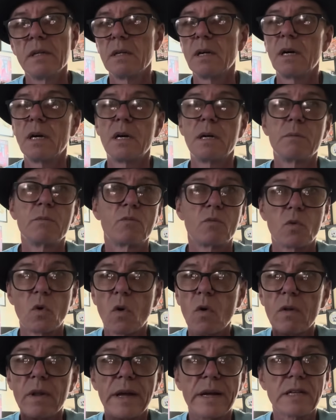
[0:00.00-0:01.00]

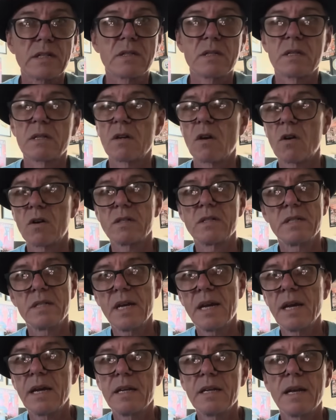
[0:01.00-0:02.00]
Rolex, Cartier.